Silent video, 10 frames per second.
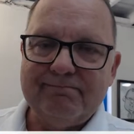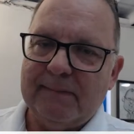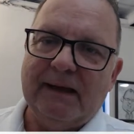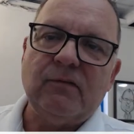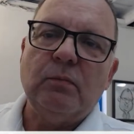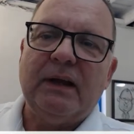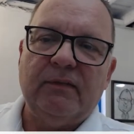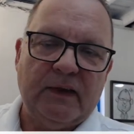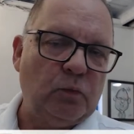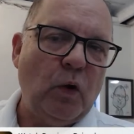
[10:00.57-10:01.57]
everybody
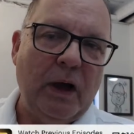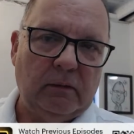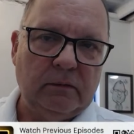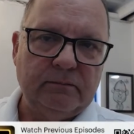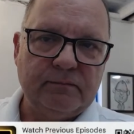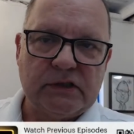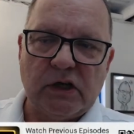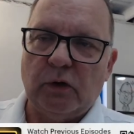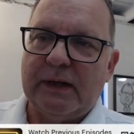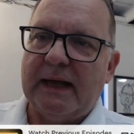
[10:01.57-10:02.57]
fit well.
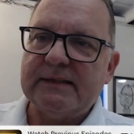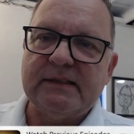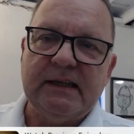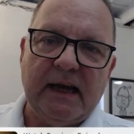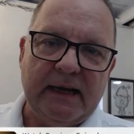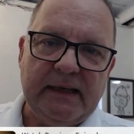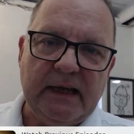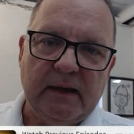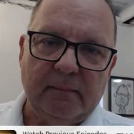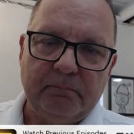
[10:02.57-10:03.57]
So that's the
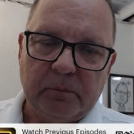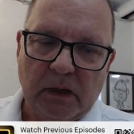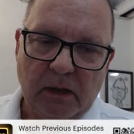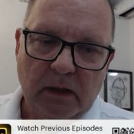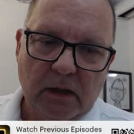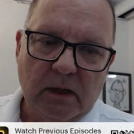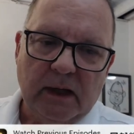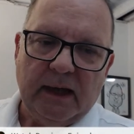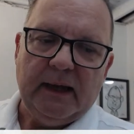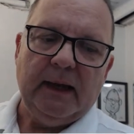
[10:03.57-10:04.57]
idea.
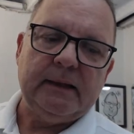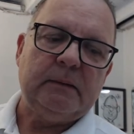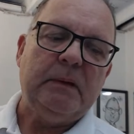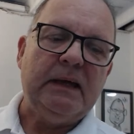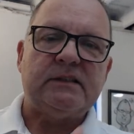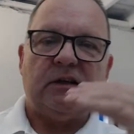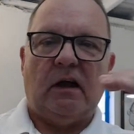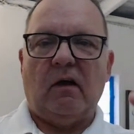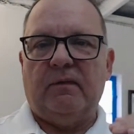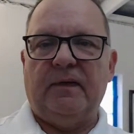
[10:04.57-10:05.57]
It meets
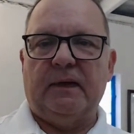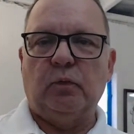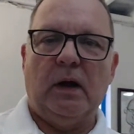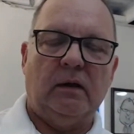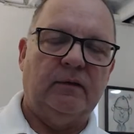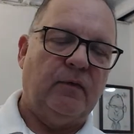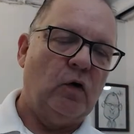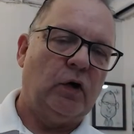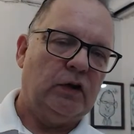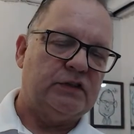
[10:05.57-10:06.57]
our fit well
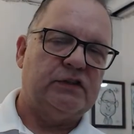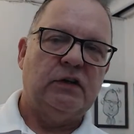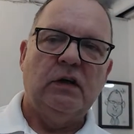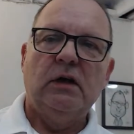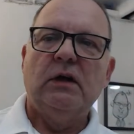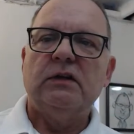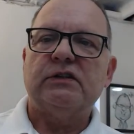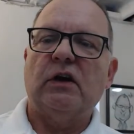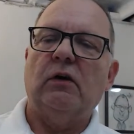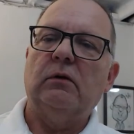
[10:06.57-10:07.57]
focus.
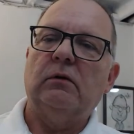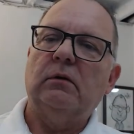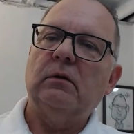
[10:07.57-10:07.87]
So